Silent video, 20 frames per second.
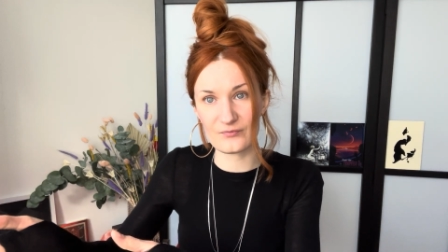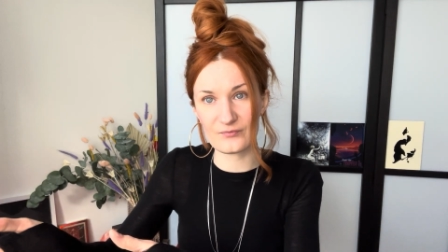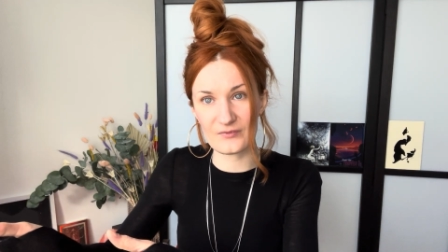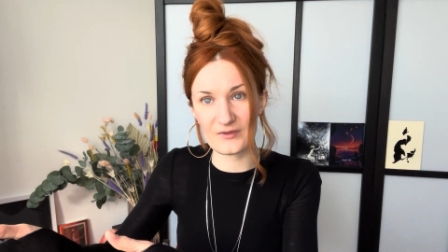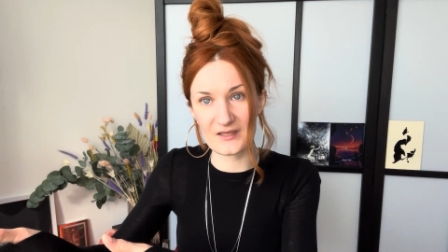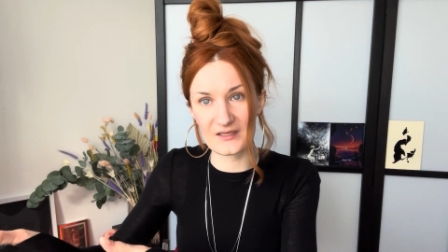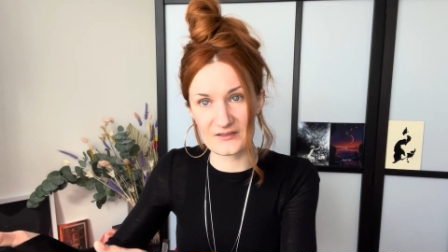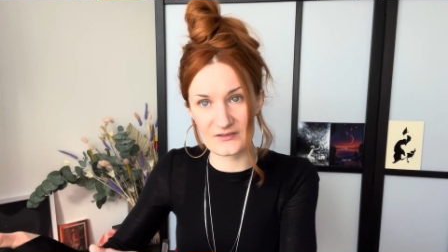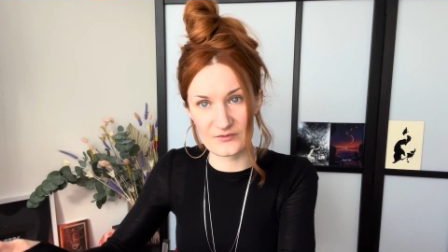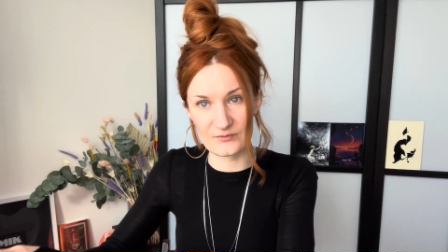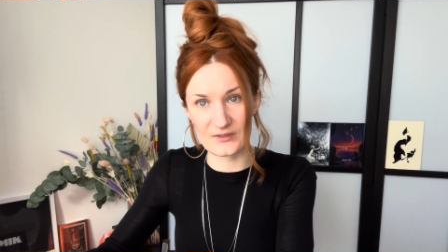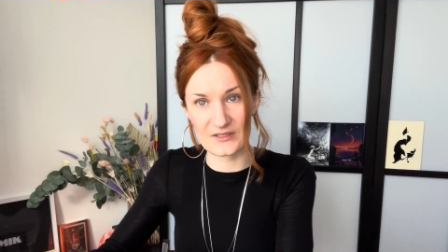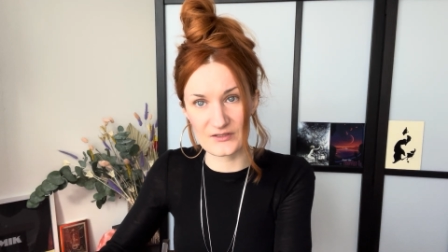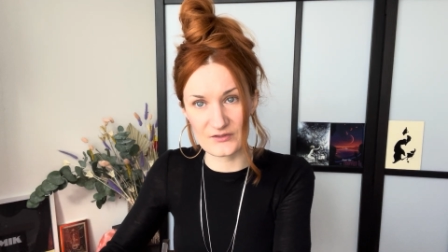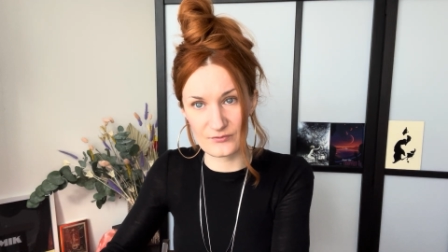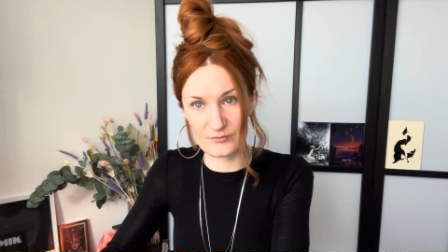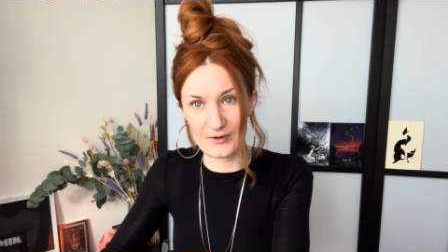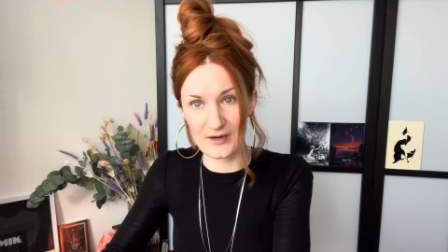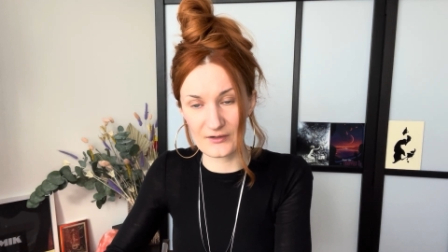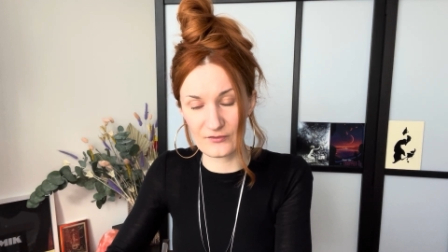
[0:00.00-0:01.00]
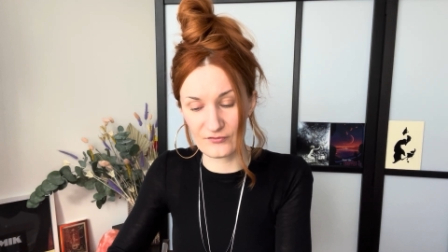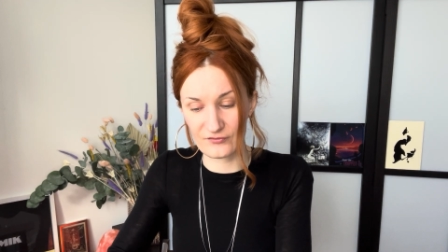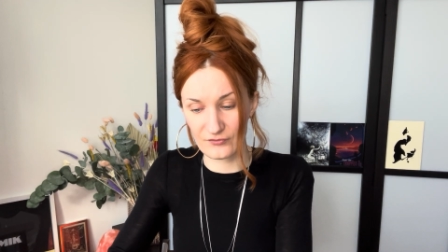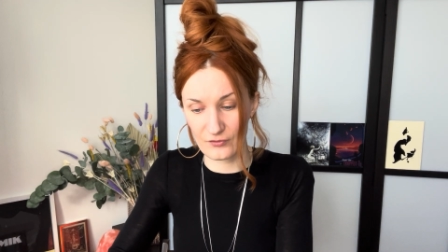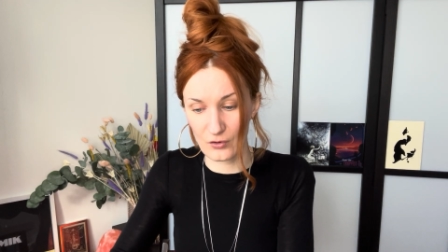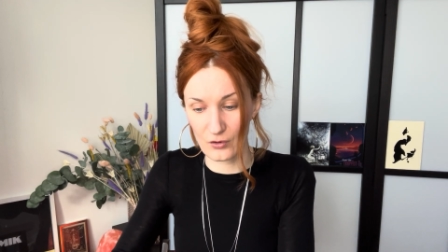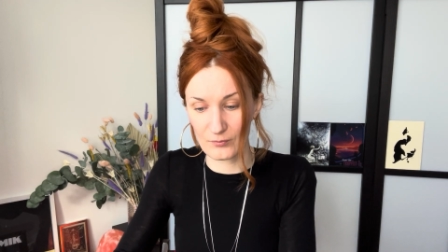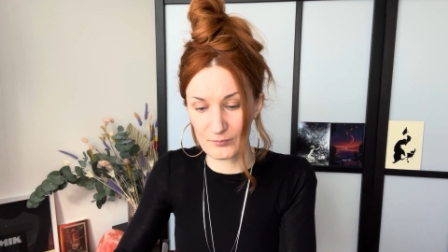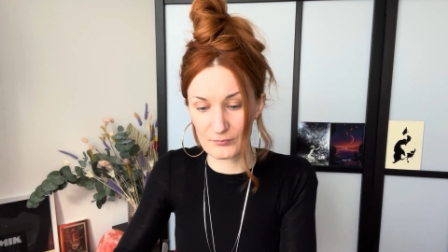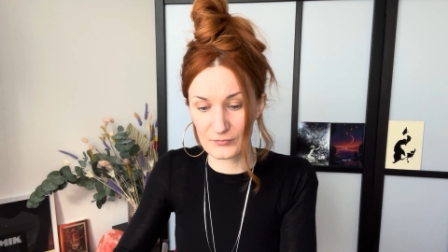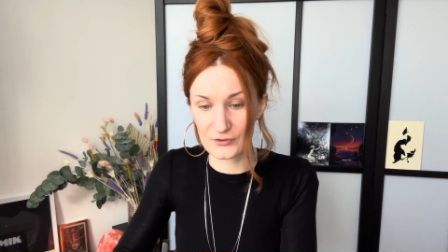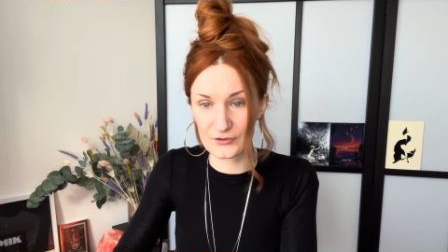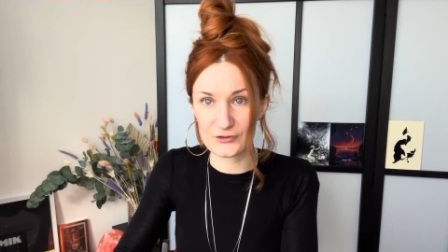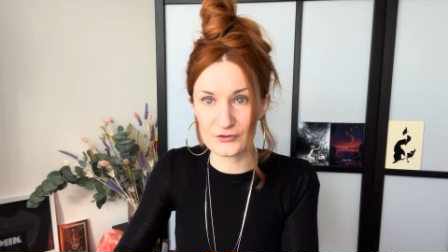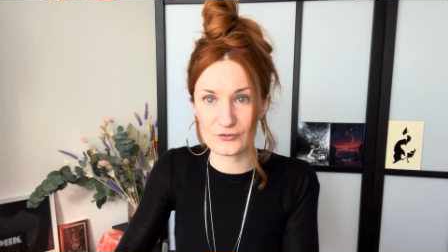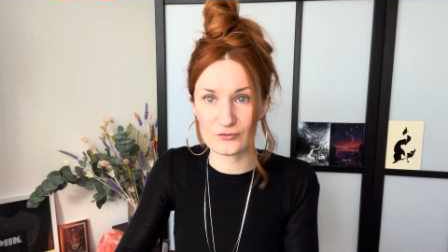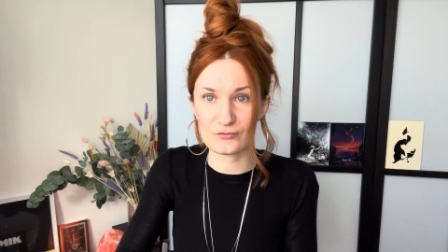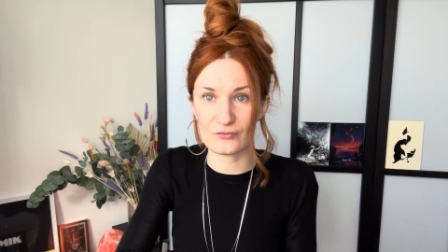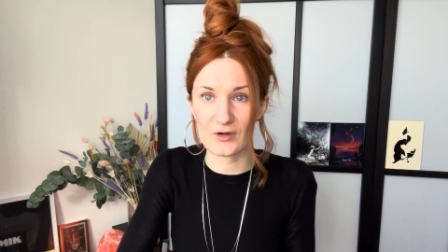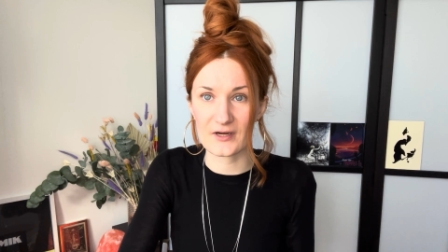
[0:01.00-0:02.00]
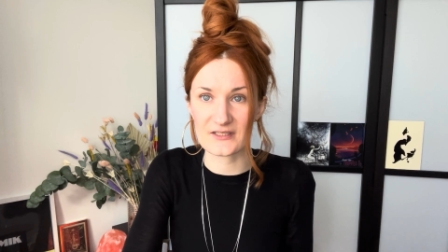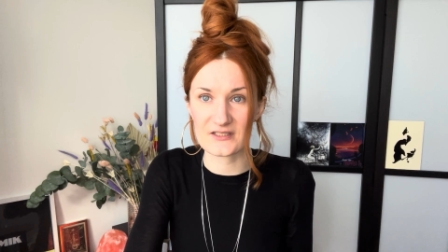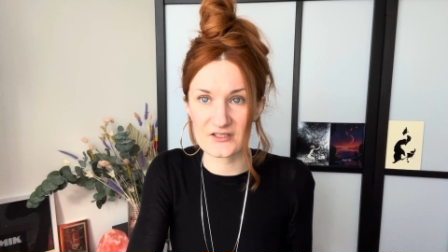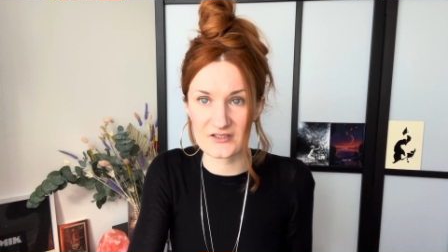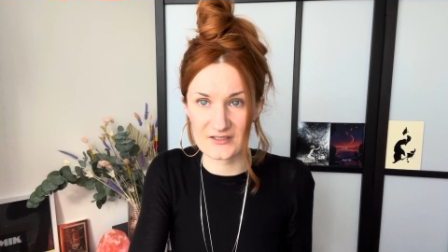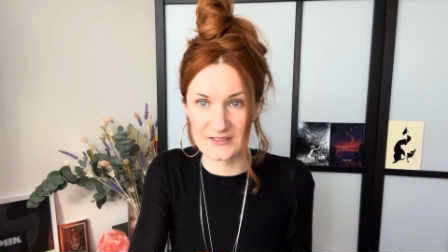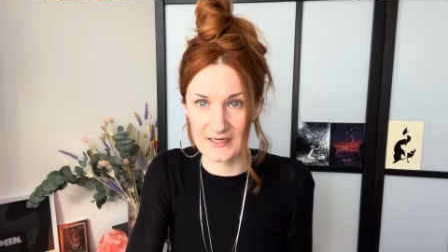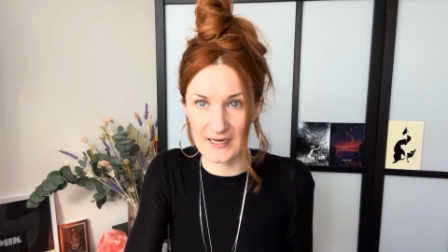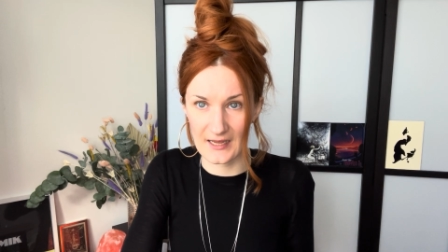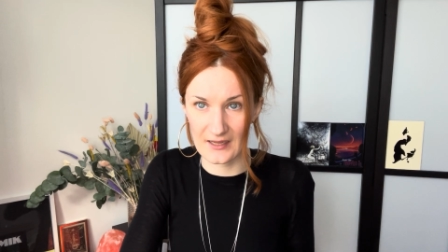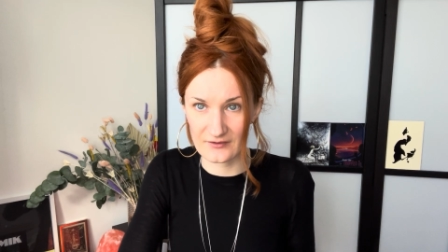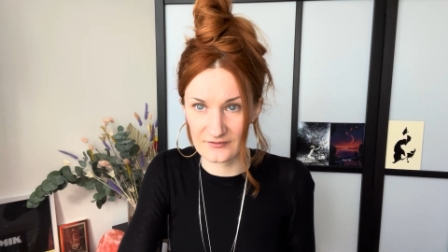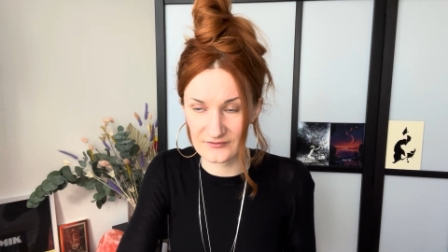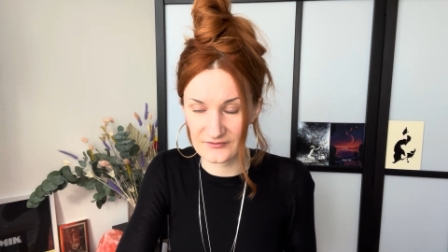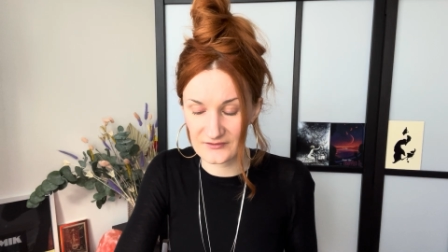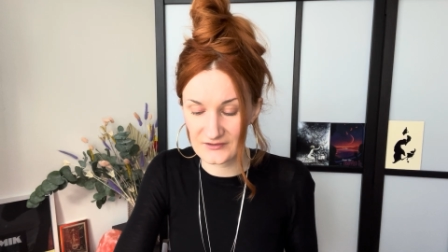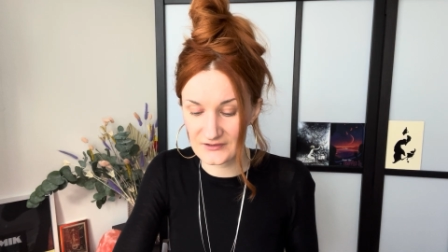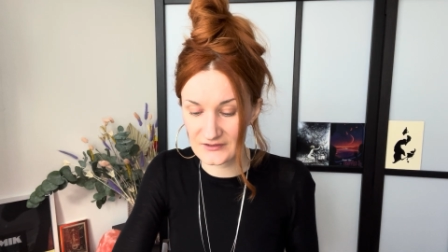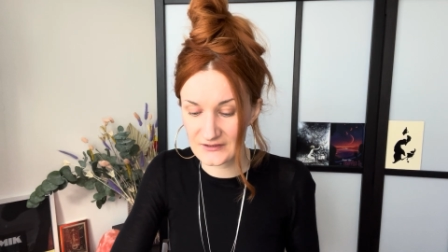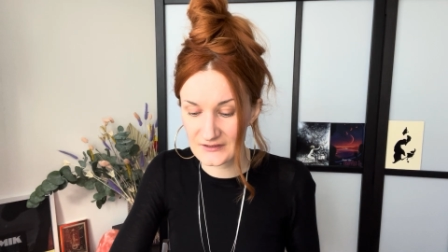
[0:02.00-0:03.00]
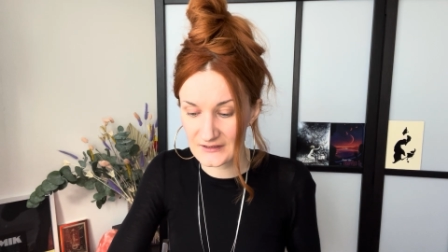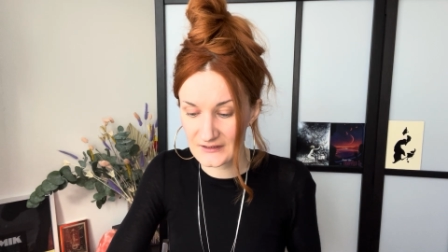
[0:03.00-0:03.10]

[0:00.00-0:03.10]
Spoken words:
it's read from right to left,